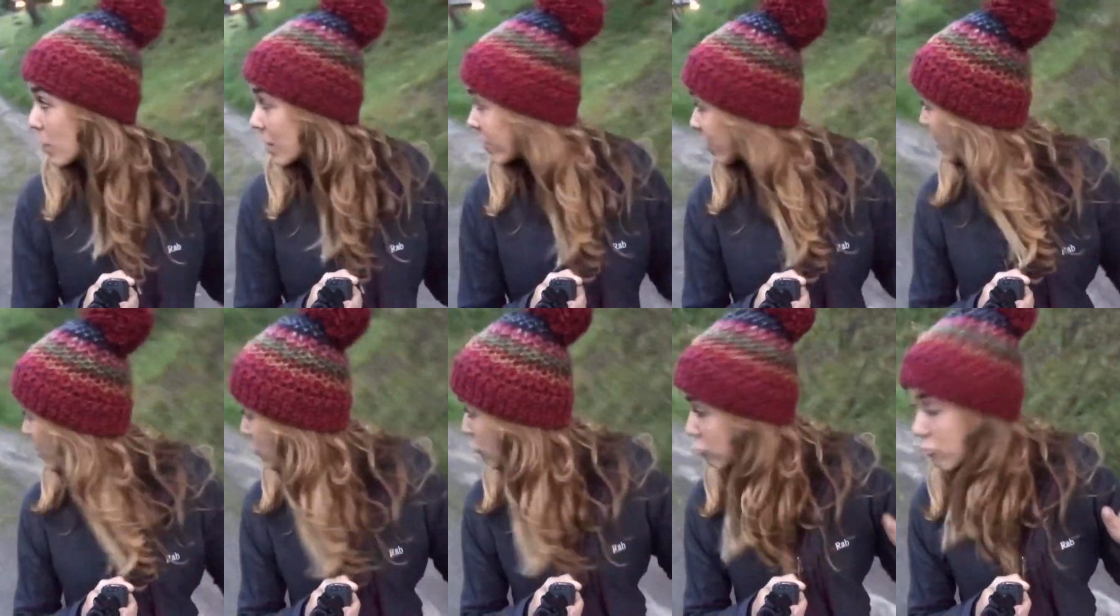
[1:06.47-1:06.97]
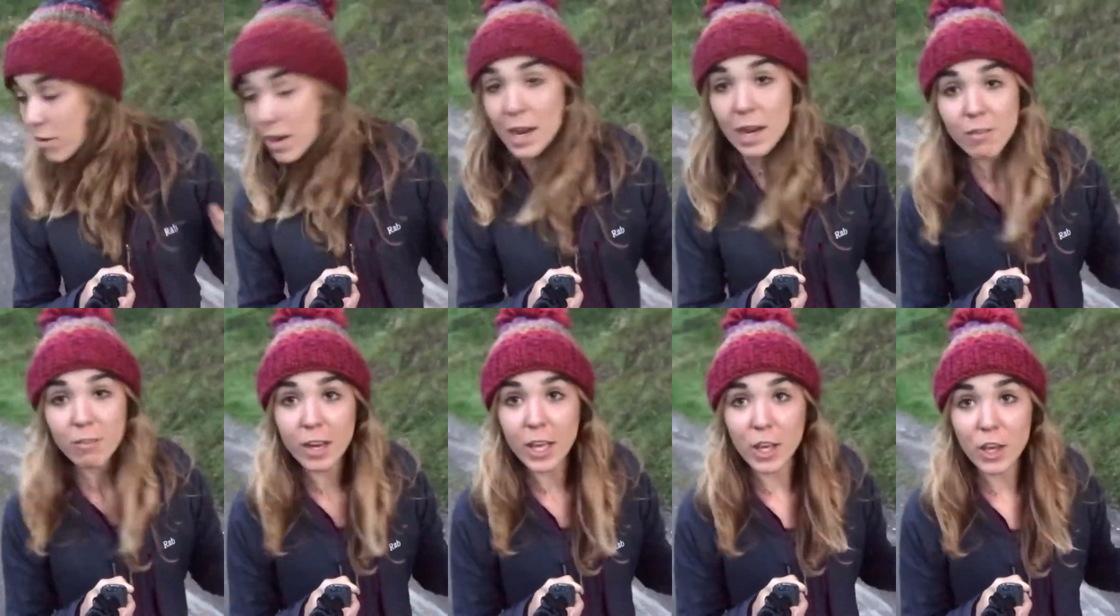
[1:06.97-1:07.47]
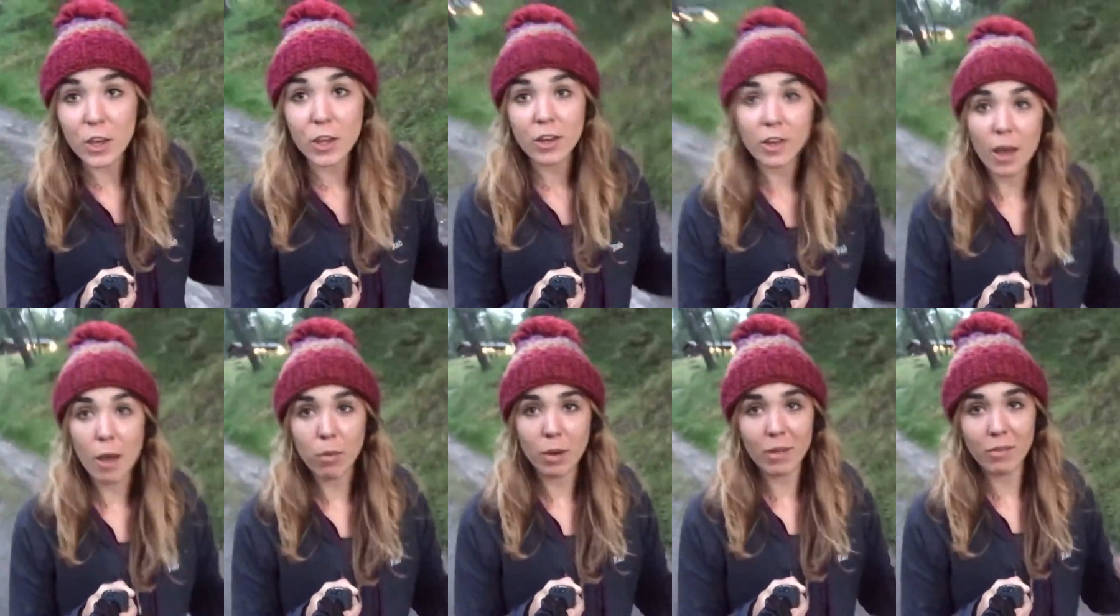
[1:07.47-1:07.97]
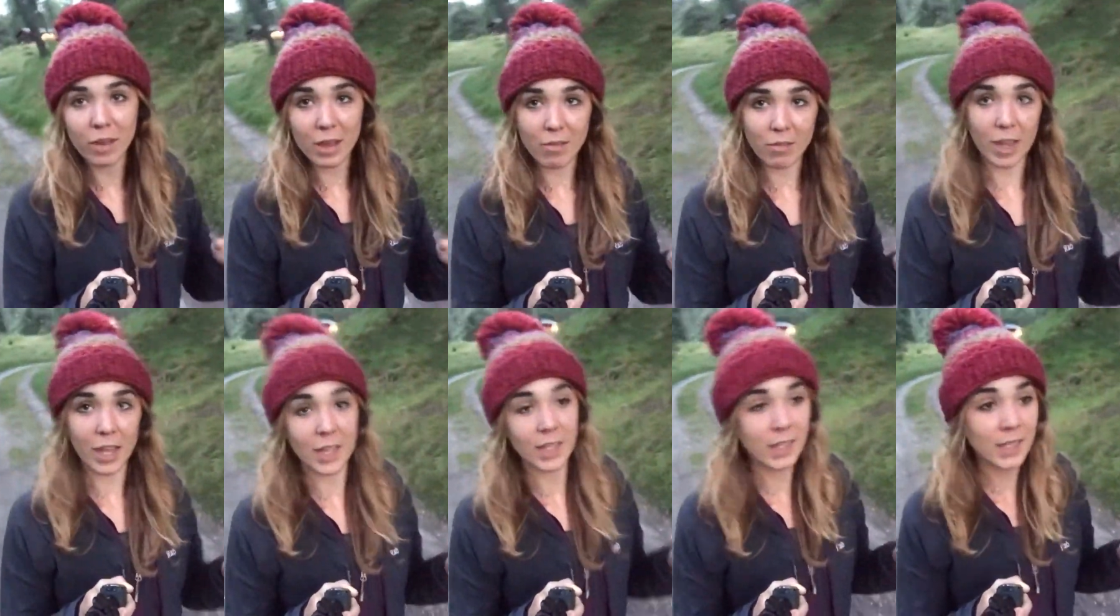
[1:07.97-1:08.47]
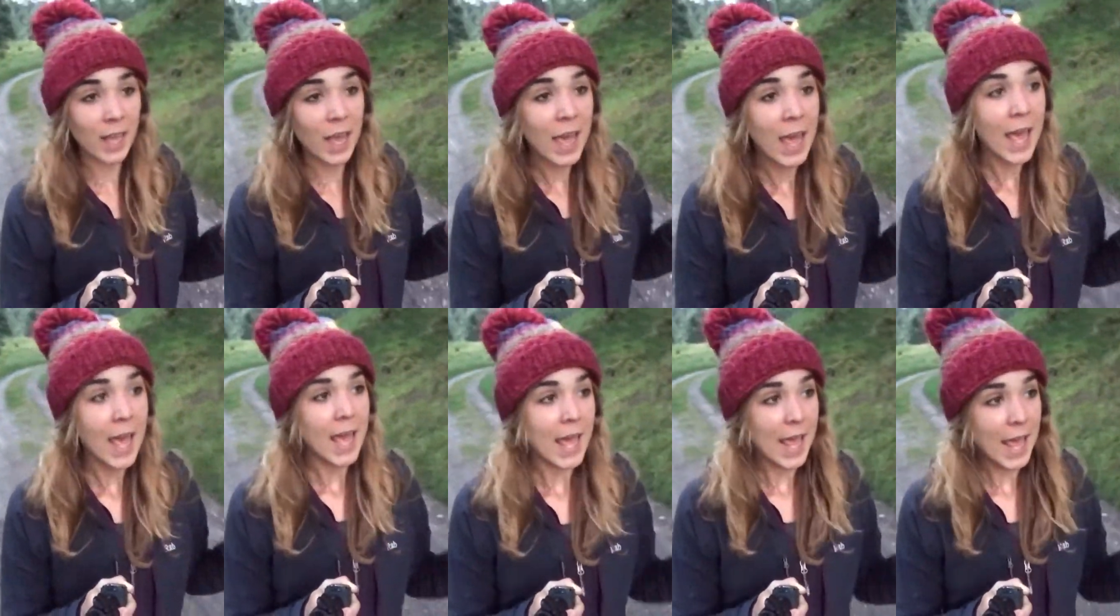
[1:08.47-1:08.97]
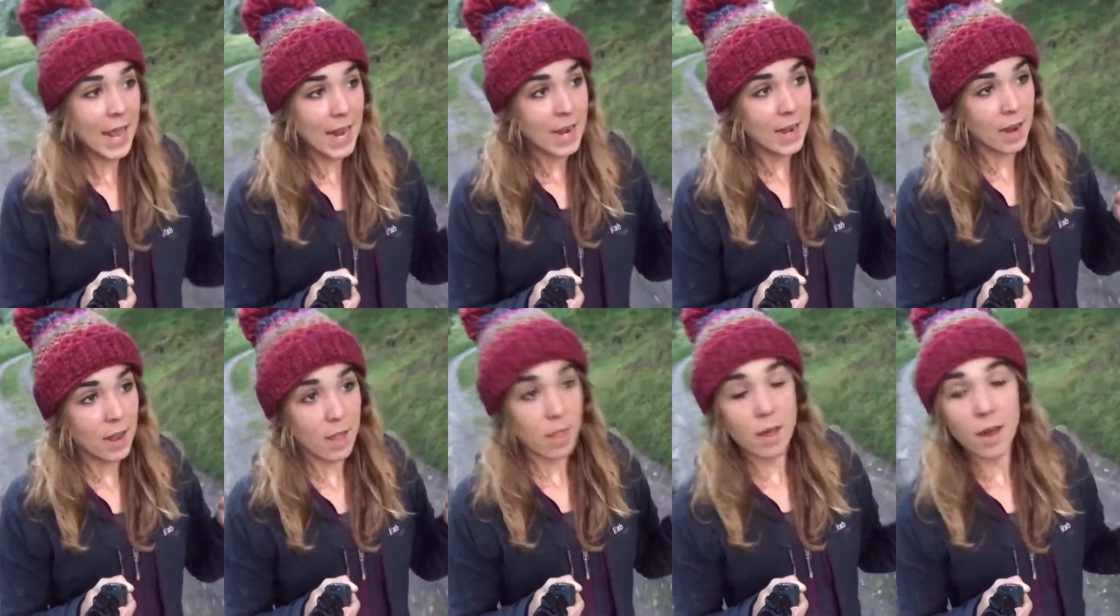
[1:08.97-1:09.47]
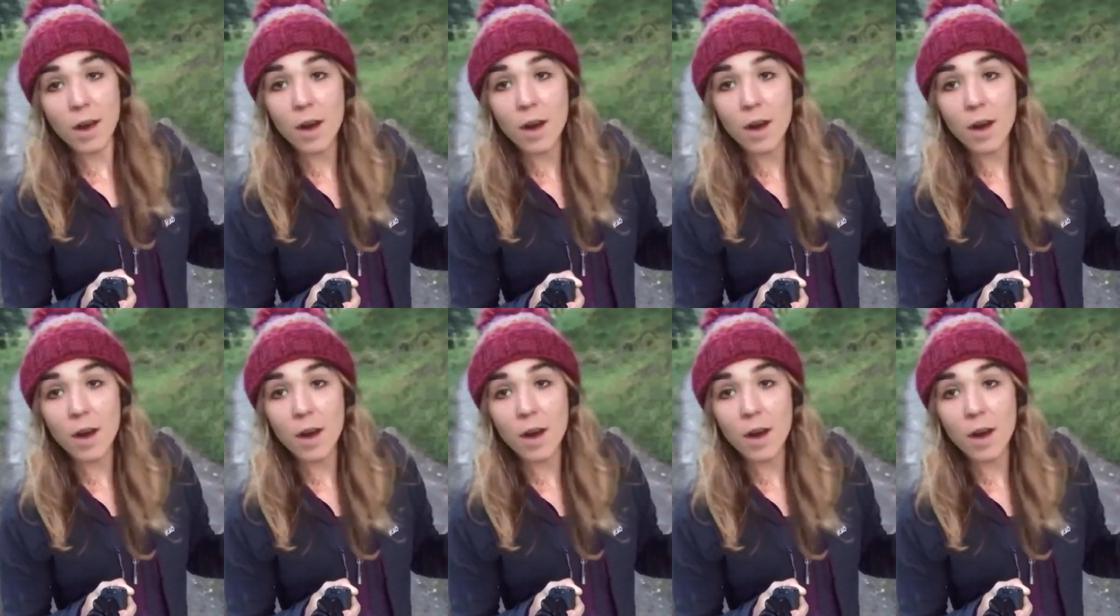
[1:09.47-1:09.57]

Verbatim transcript: we've had a really good couple of evenings in the